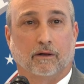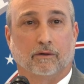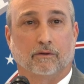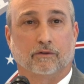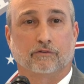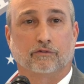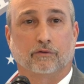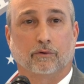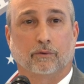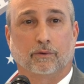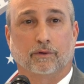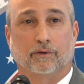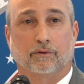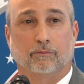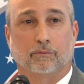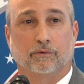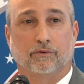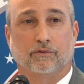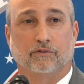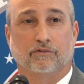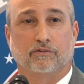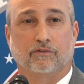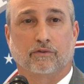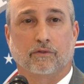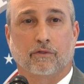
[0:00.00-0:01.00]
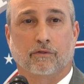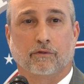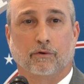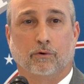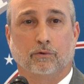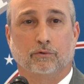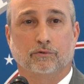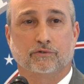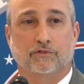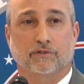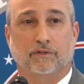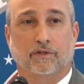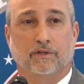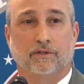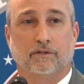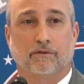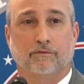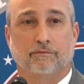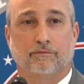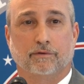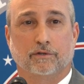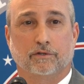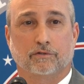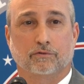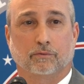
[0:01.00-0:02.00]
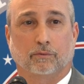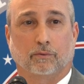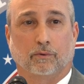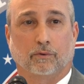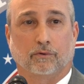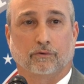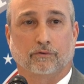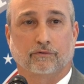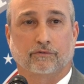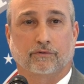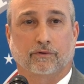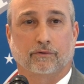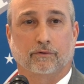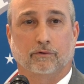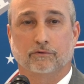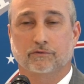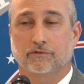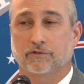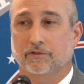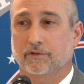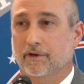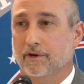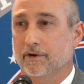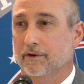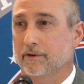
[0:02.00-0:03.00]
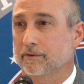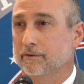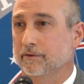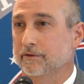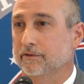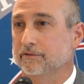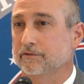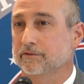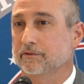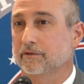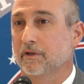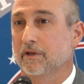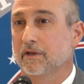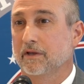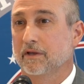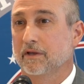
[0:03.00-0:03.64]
So it was those individuals, those terrorists,